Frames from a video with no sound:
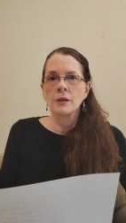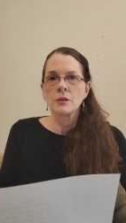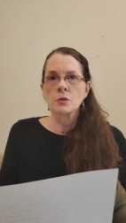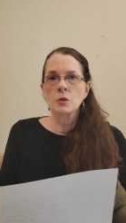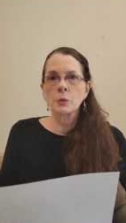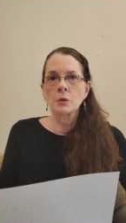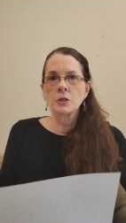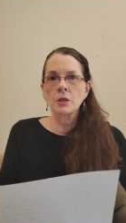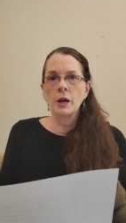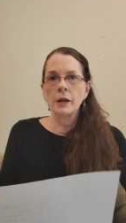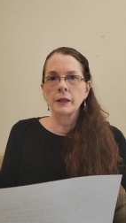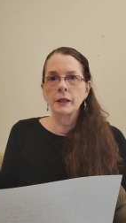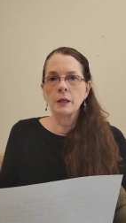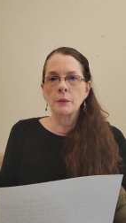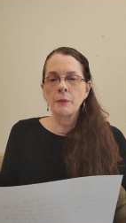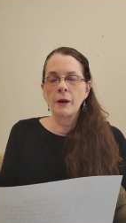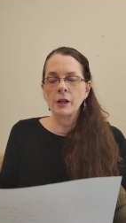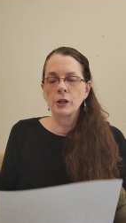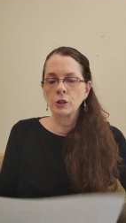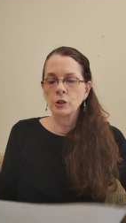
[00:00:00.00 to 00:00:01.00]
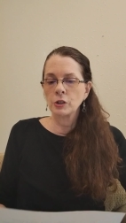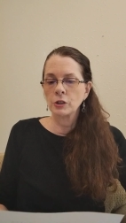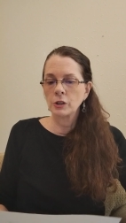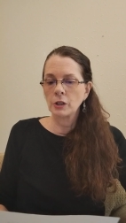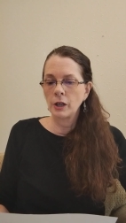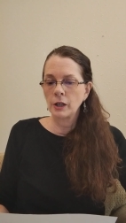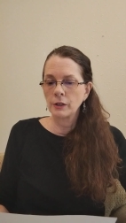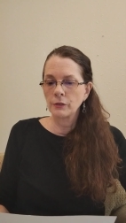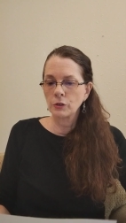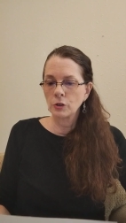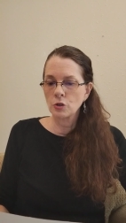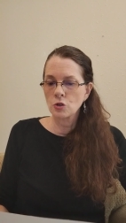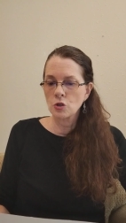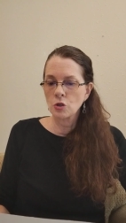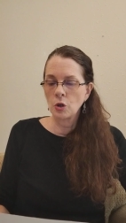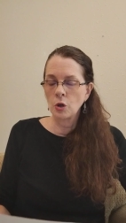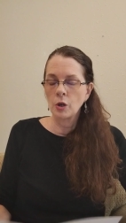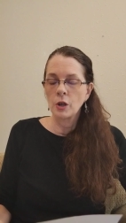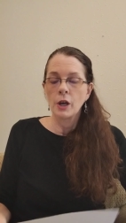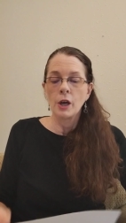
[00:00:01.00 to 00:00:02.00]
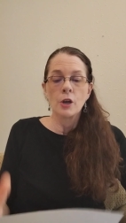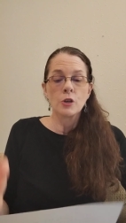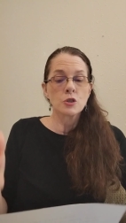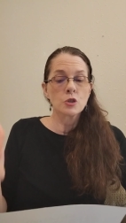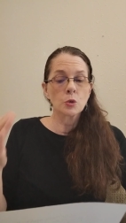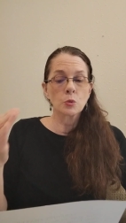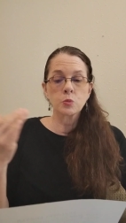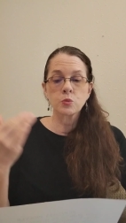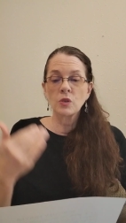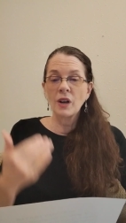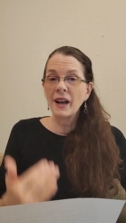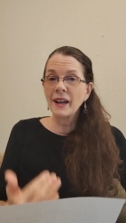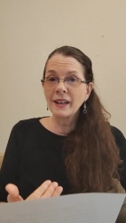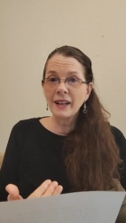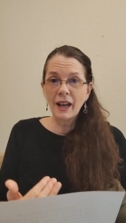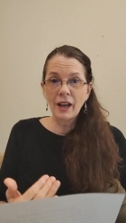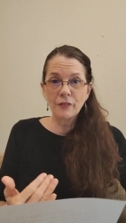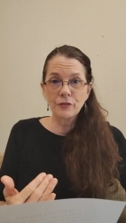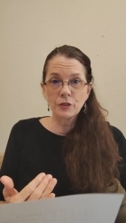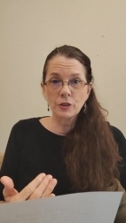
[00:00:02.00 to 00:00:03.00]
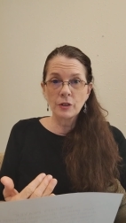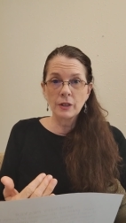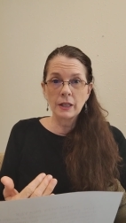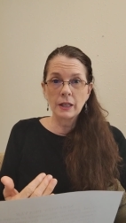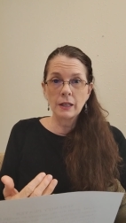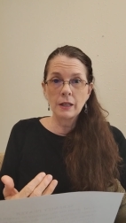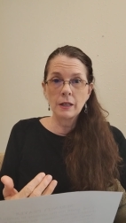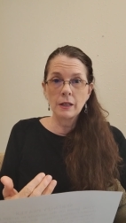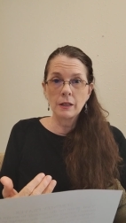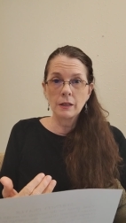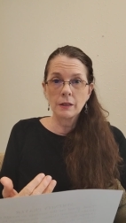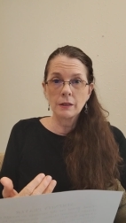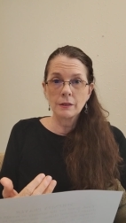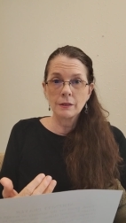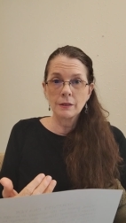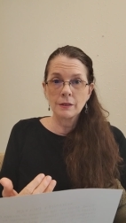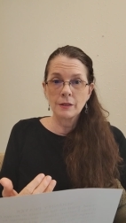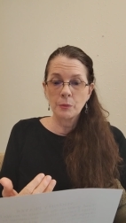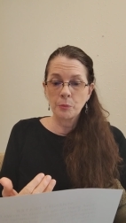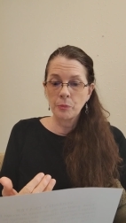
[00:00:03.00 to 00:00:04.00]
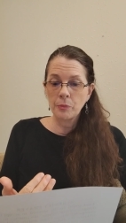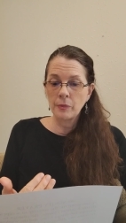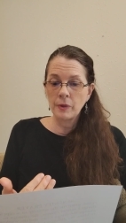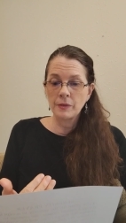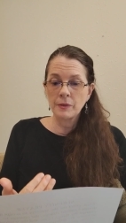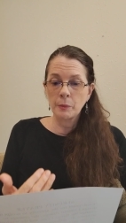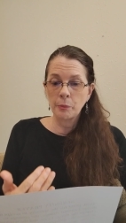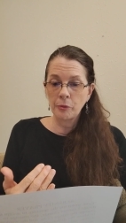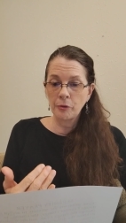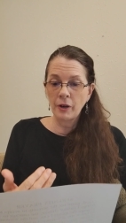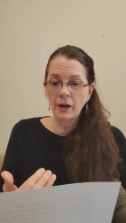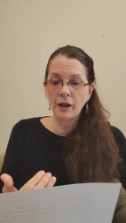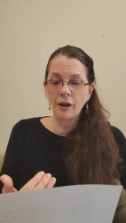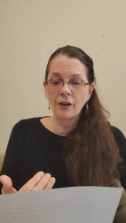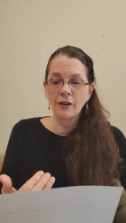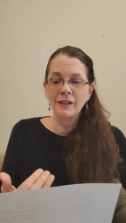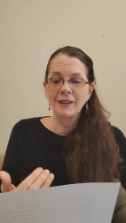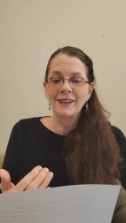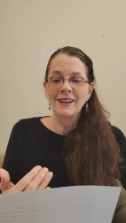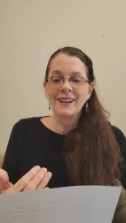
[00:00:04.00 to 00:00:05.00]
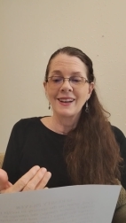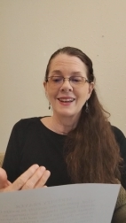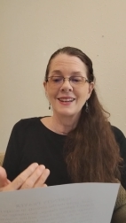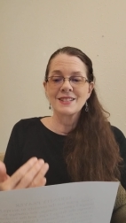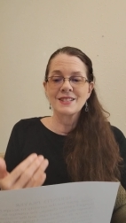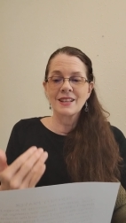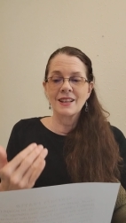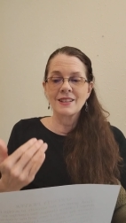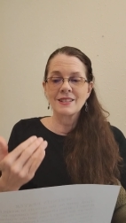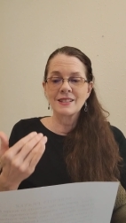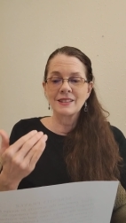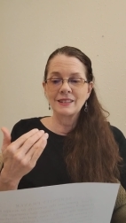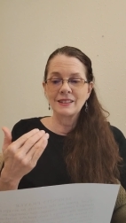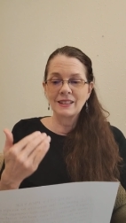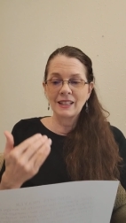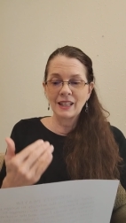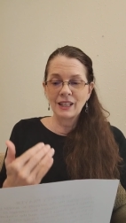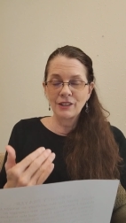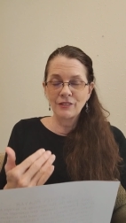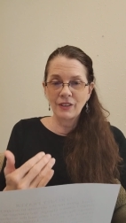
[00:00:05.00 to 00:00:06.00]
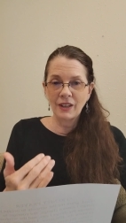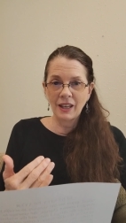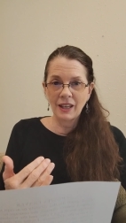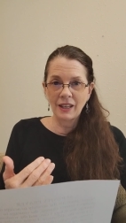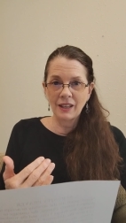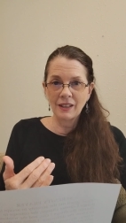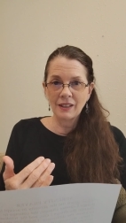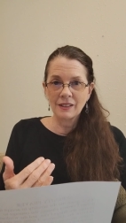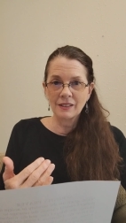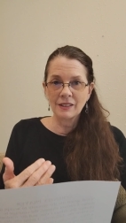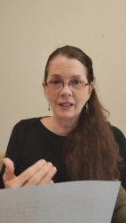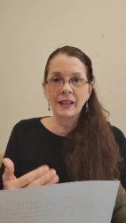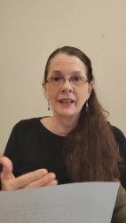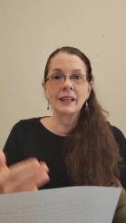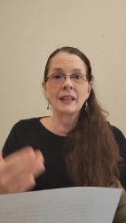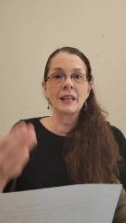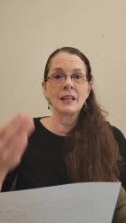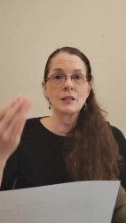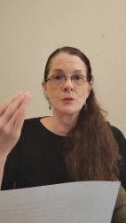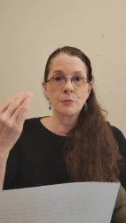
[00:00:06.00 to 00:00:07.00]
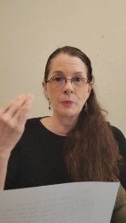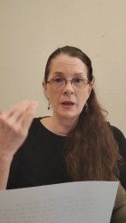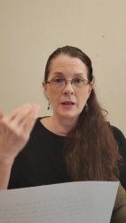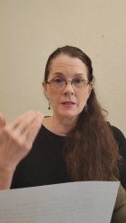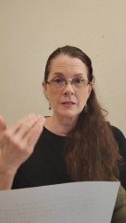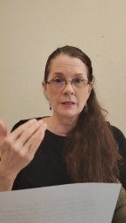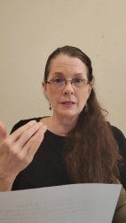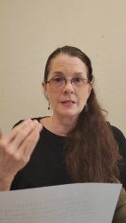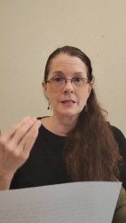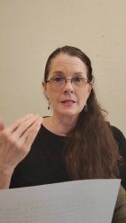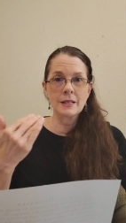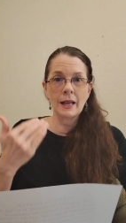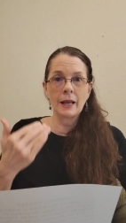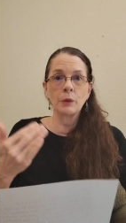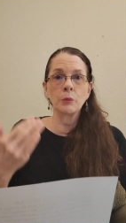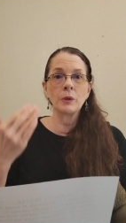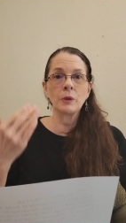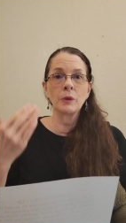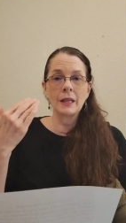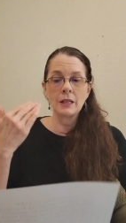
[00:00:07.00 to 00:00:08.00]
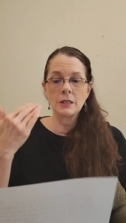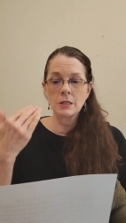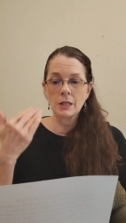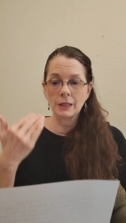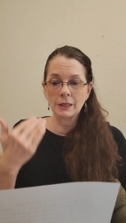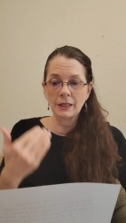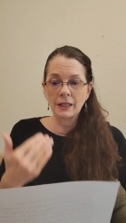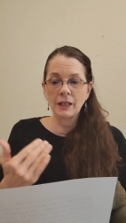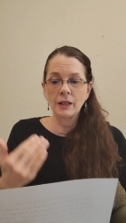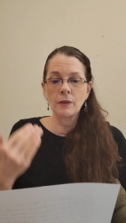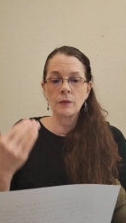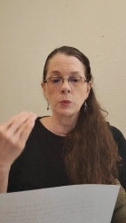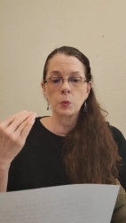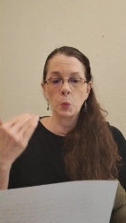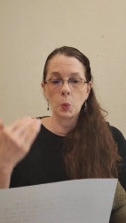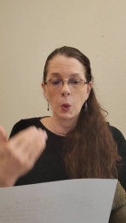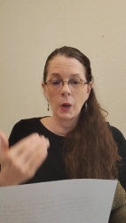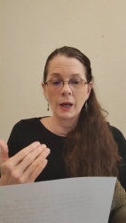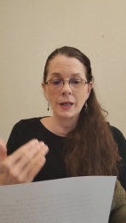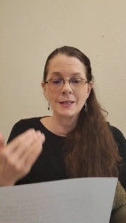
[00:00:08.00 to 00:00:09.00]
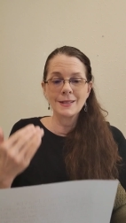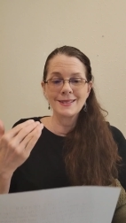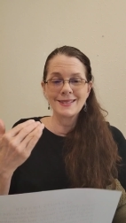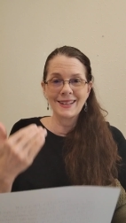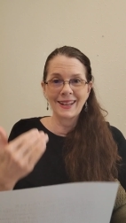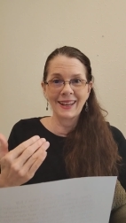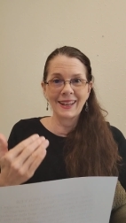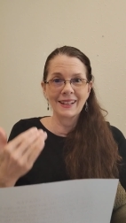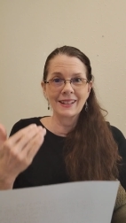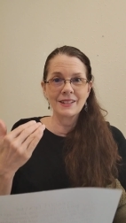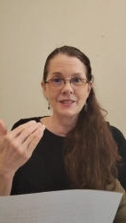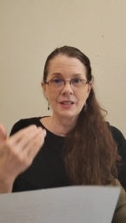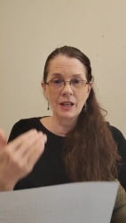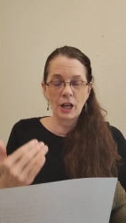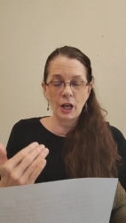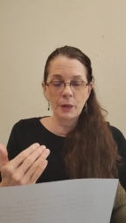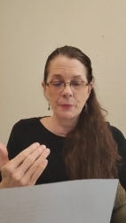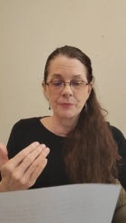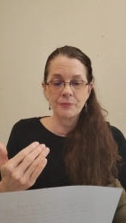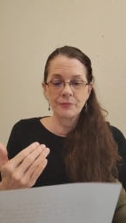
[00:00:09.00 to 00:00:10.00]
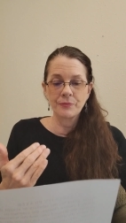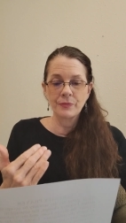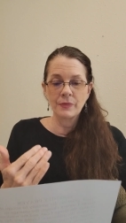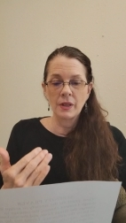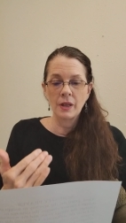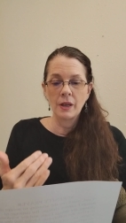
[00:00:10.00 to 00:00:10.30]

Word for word: So we're talking about a good kind of control. So right after in the prayer, he says living, like he's basically saying we need to live one day at a time,